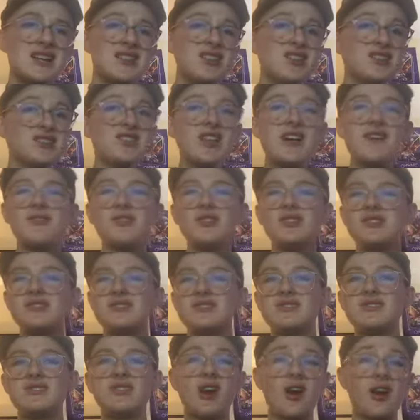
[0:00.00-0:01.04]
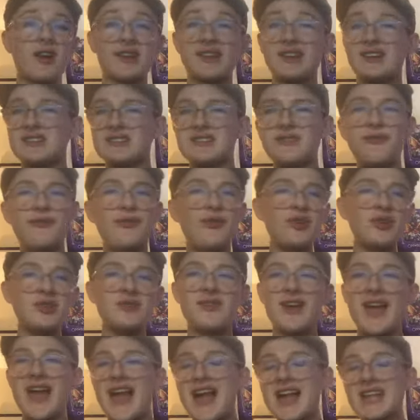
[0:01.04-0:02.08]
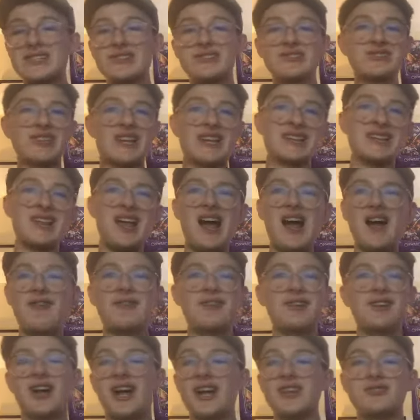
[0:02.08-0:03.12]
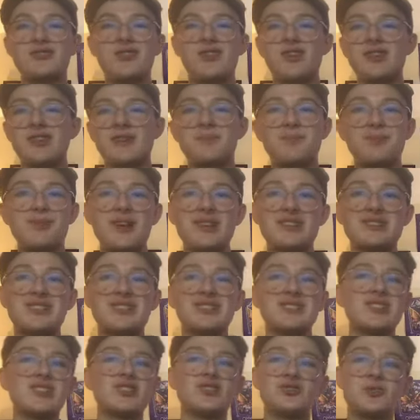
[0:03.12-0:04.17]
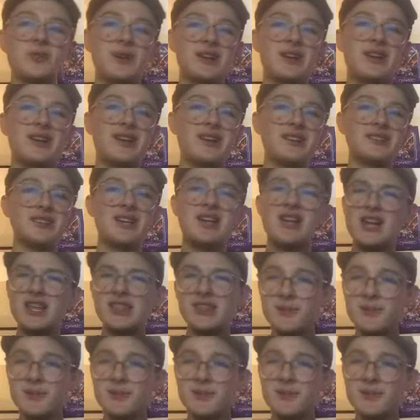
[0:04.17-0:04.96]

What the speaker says: This level is dark and it's full of hazards like lava, hydraulic presses, and droidicas.